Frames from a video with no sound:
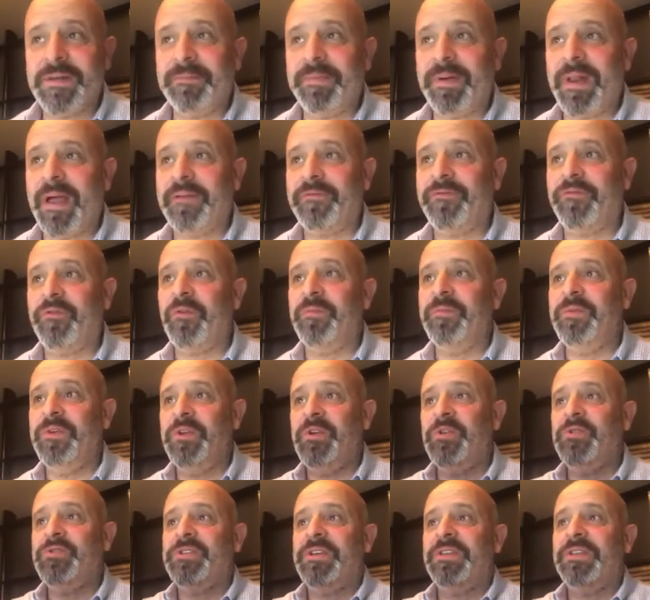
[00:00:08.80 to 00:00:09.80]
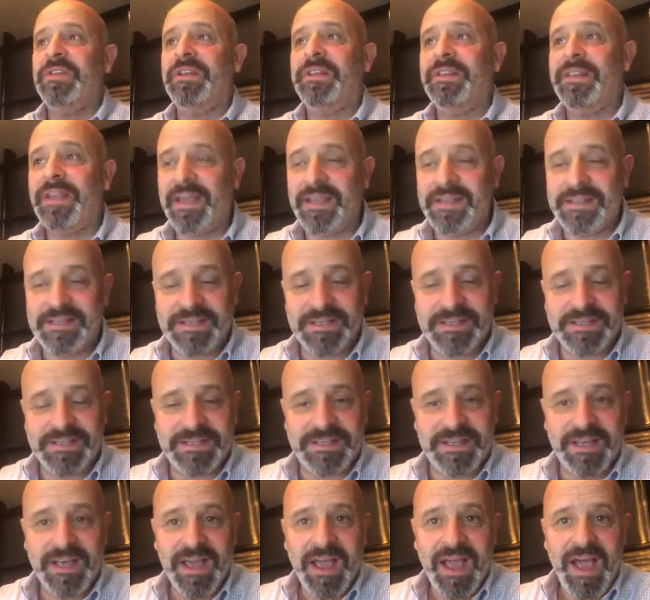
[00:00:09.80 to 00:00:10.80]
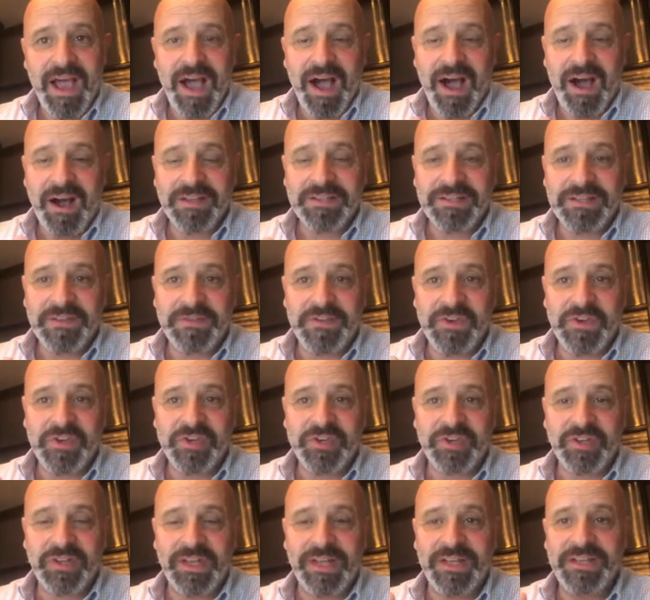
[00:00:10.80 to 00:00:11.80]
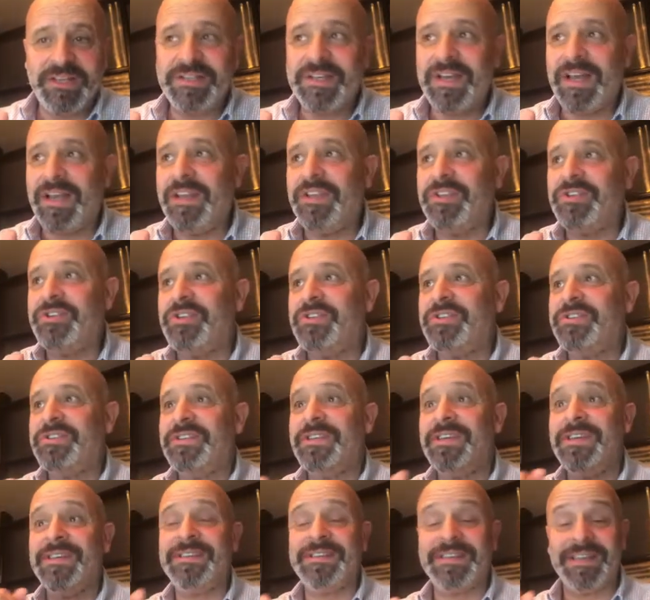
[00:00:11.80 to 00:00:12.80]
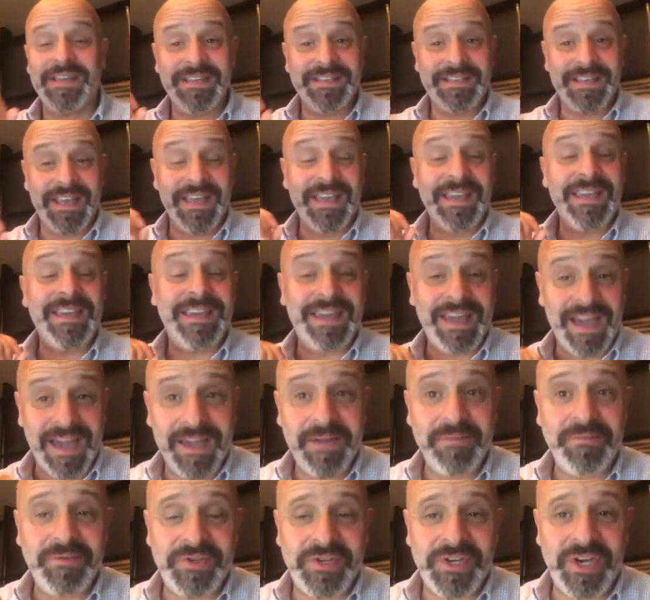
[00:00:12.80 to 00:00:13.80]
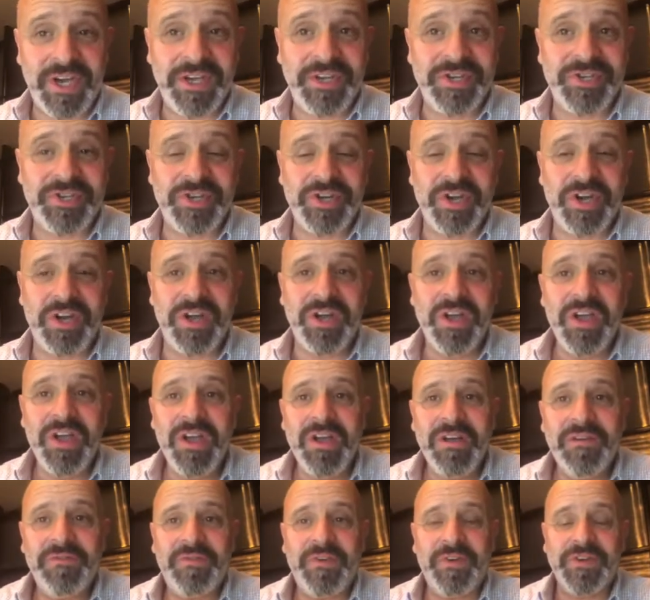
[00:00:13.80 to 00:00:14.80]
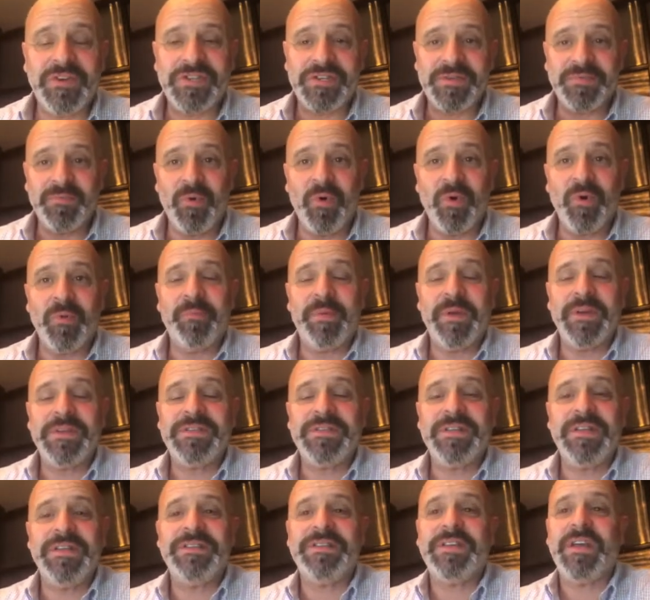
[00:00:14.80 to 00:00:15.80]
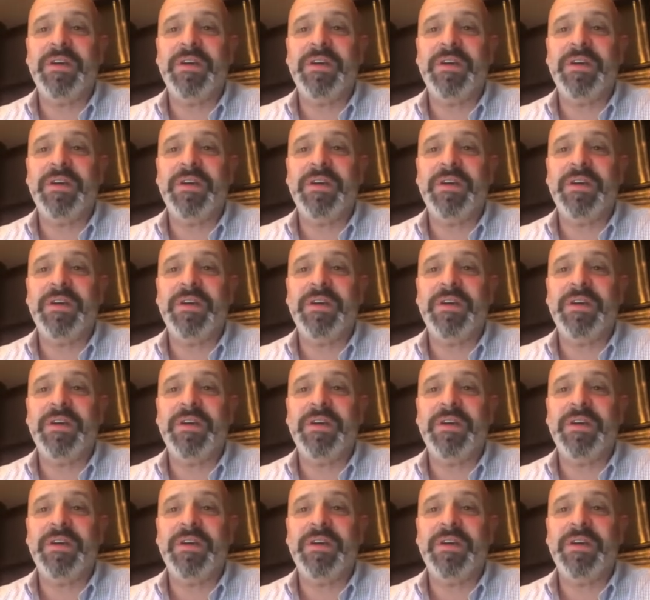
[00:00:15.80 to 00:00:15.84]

platform using the latest artificial intelligence. This is a game changer for small business